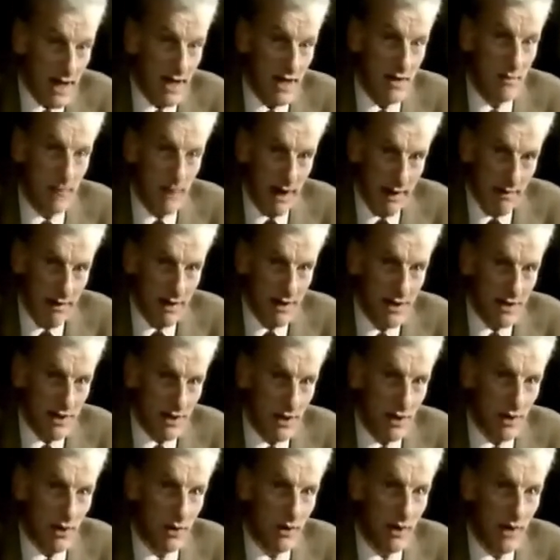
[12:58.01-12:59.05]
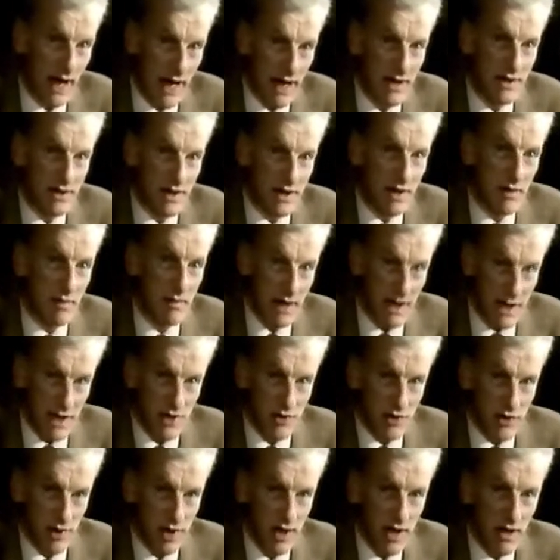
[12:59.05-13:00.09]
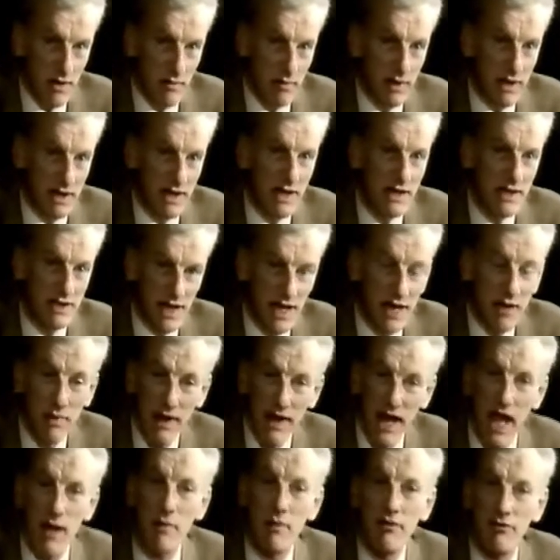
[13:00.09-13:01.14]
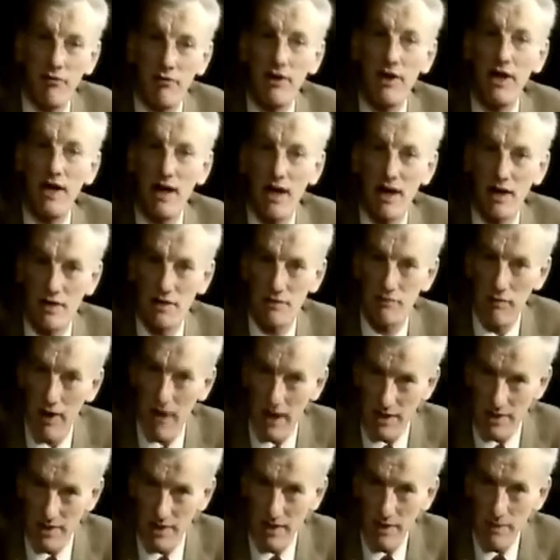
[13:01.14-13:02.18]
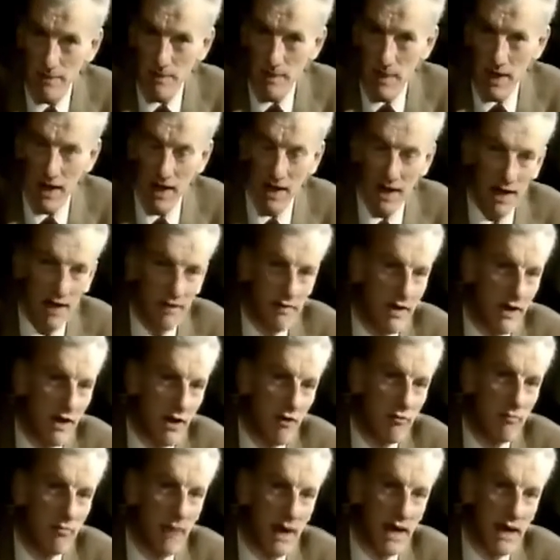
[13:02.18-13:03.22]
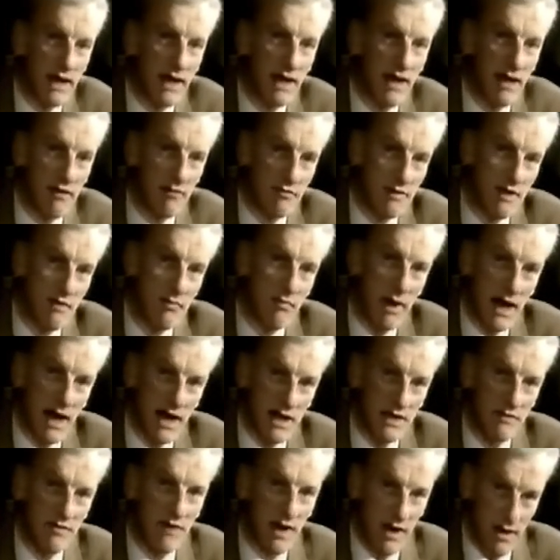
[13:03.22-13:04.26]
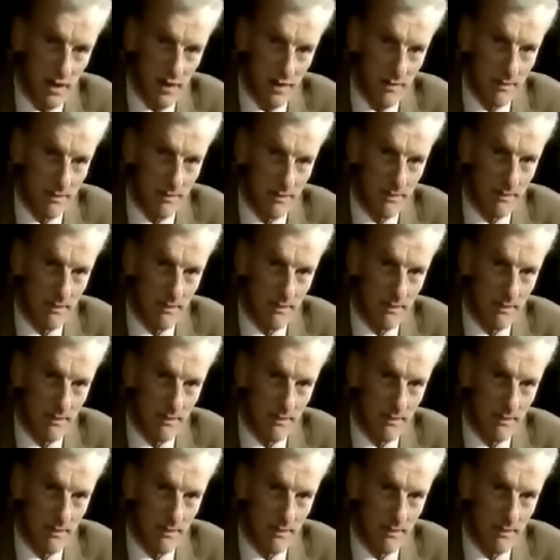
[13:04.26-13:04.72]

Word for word: neither married nor entered the ministry, but instead became a freelance writer, living off money left him by his father.